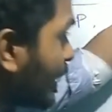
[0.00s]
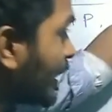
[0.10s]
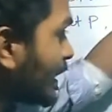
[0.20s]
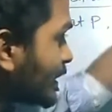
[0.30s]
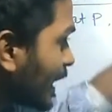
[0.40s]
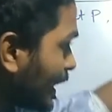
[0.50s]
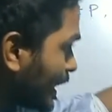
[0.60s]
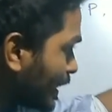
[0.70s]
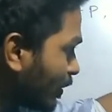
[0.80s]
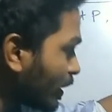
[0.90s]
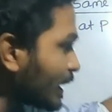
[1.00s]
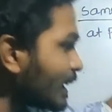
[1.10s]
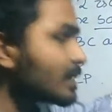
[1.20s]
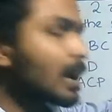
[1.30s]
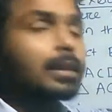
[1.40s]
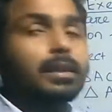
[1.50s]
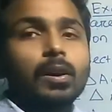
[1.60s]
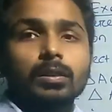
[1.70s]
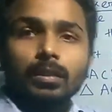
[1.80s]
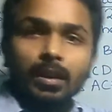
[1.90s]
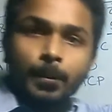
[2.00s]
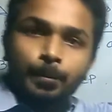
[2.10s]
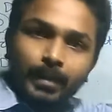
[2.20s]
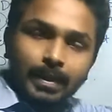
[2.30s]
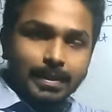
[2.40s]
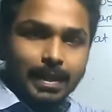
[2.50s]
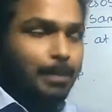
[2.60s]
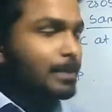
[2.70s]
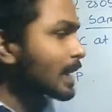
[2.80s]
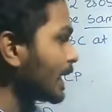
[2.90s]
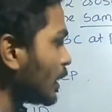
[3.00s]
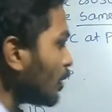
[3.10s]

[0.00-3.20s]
vertex and D vertex are on the same side